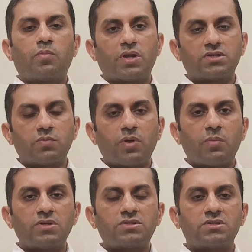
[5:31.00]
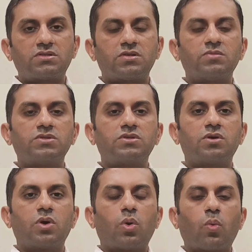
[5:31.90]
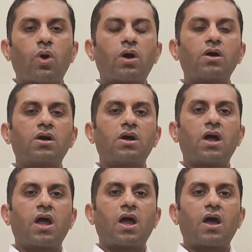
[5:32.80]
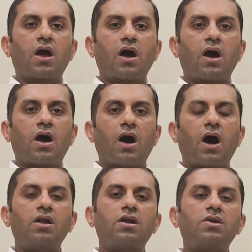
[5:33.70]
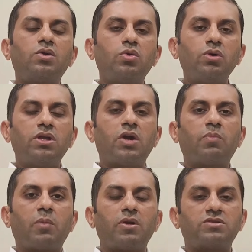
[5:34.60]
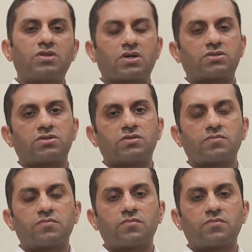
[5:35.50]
Present payment systems work under two-tier payment structure.